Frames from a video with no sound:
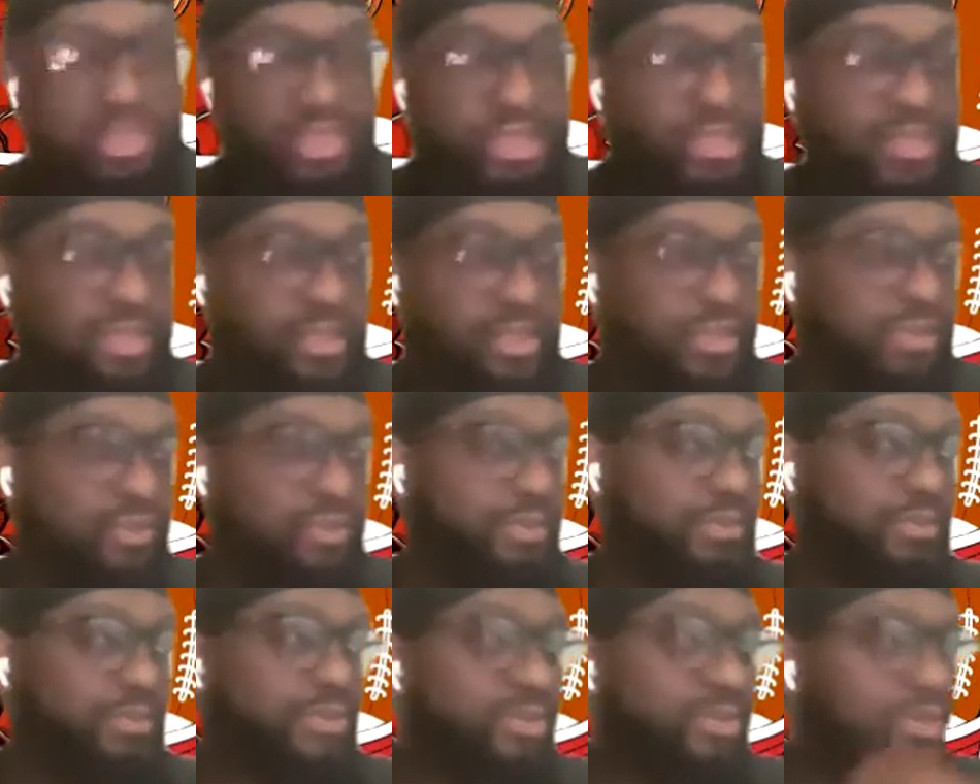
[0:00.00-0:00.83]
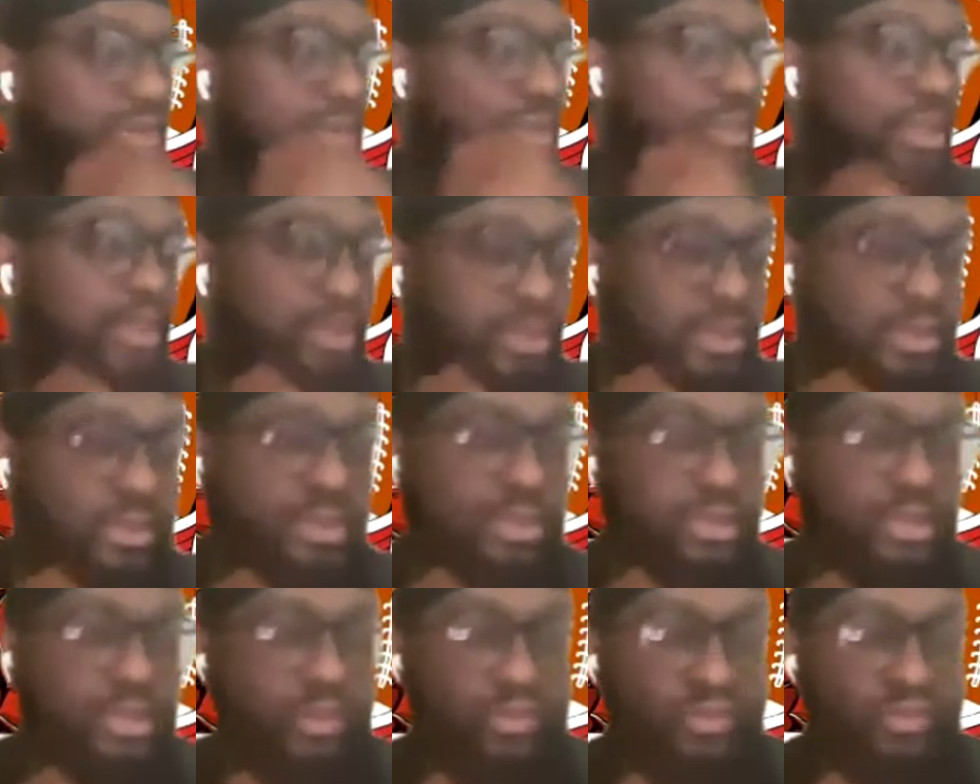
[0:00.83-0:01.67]
put this on
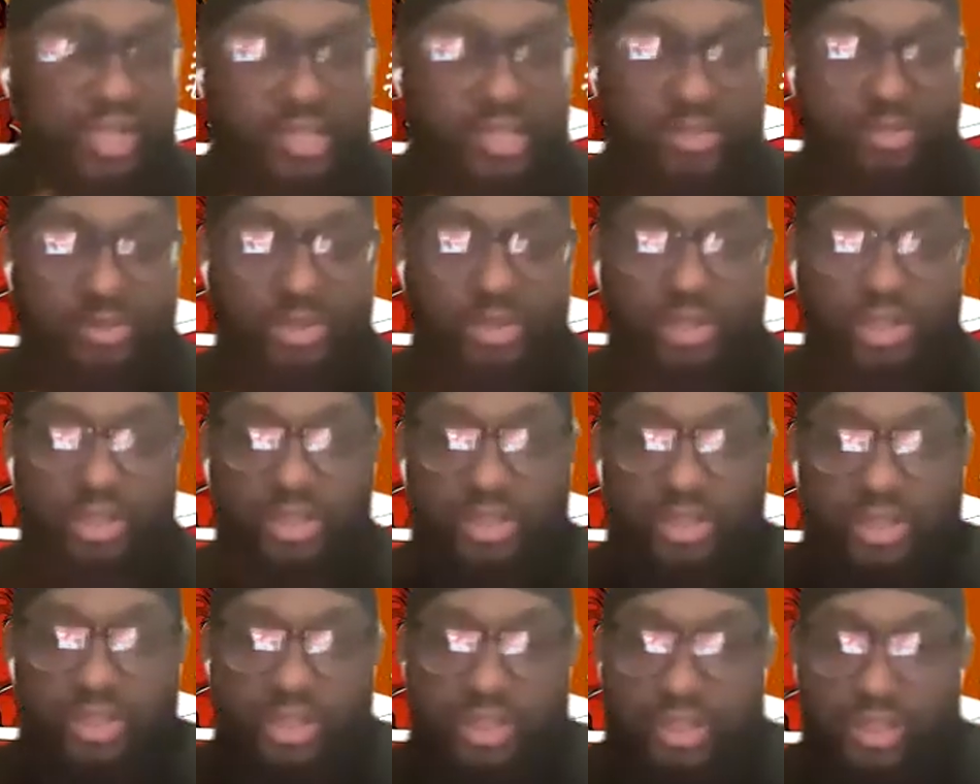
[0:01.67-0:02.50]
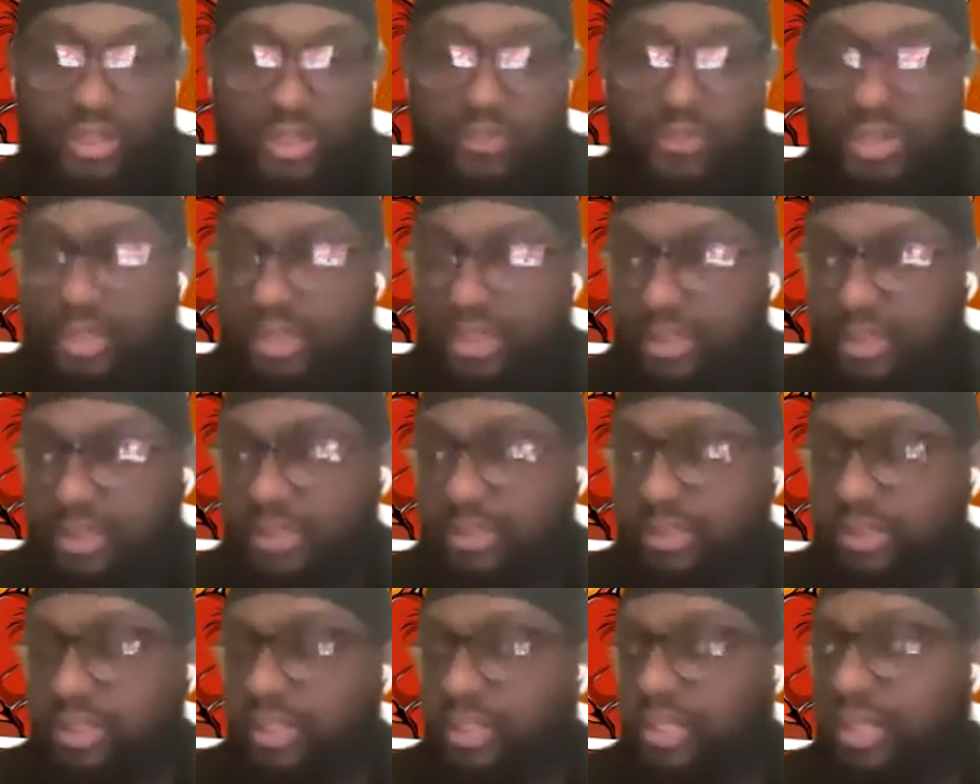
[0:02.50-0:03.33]
Facebook earlier this week.
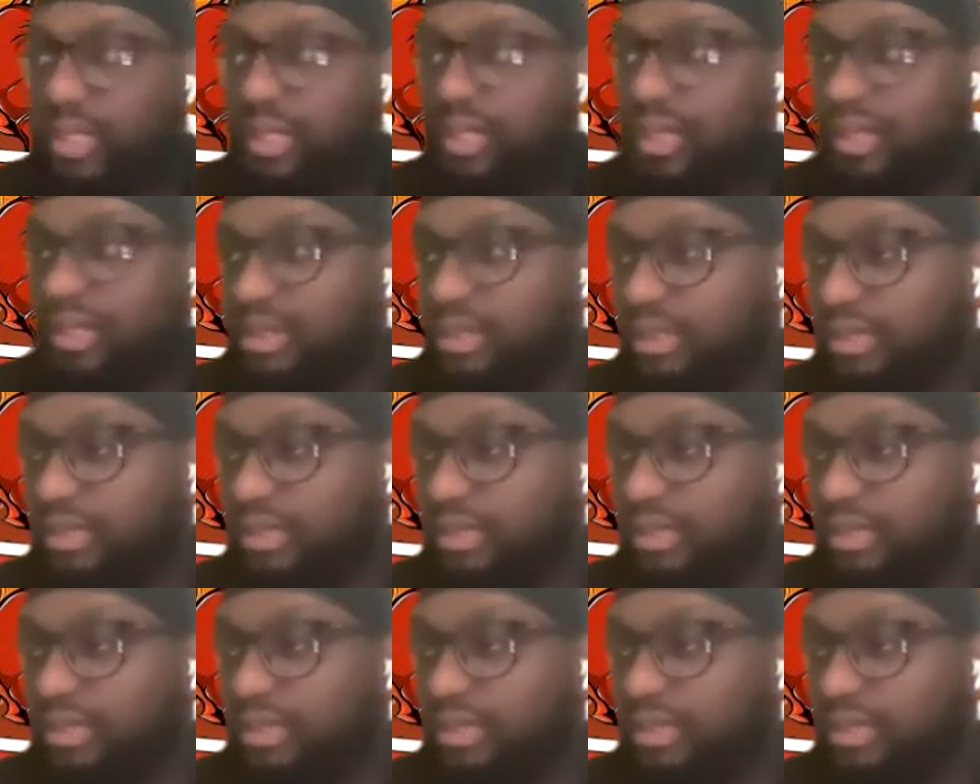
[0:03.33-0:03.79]
I